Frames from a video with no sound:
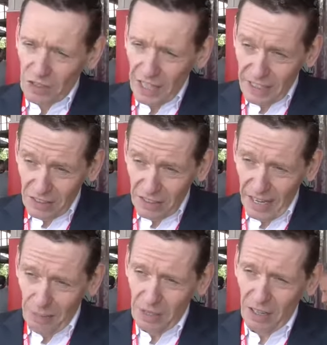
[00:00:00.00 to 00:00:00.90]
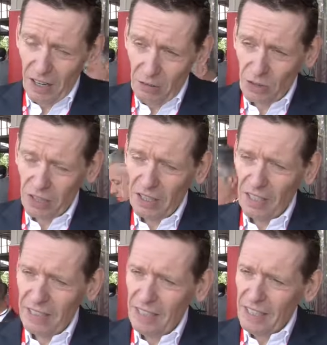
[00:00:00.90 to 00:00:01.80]
tends to happen,
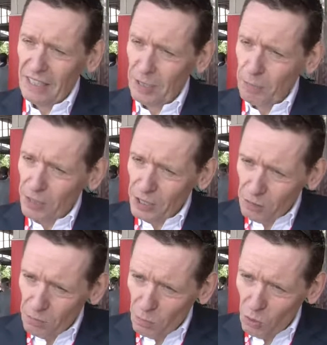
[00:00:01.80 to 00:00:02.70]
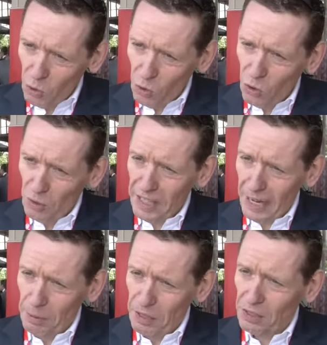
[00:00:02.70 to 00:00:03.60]
ironically, is it brings more
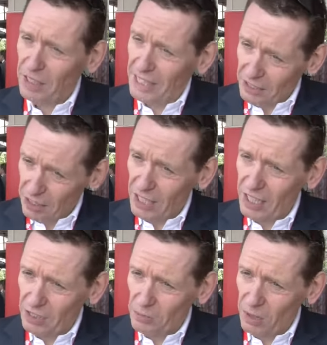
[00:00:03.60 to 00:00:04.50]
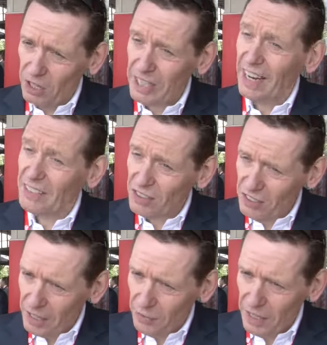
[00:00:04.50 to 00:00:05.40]
capital into the London market as a
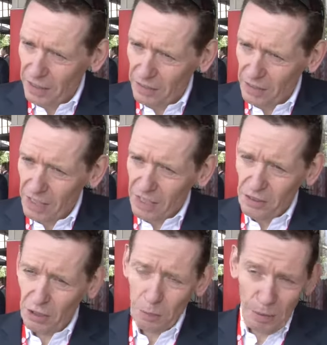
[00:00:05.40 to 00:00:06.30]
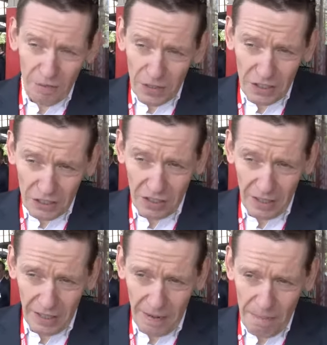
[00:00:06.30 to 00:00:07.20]
safe haven. So
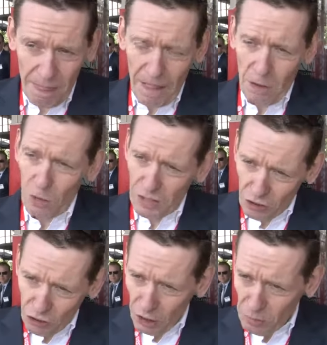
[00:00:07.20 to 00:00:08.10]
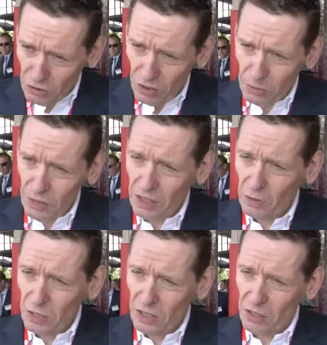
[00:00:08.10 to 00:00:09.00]
perversely, when there's trouble somewhere in the
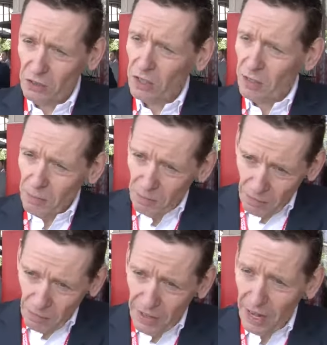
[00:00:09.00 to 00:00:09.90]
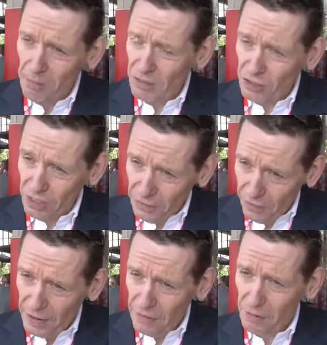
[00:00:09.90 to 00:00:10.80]
world, that safe
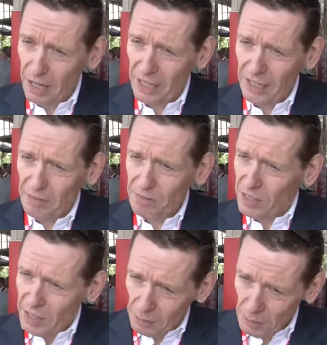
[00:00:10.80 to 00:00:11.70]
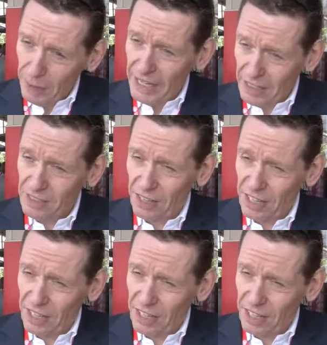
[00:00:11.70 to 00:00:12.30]
haven money comes back into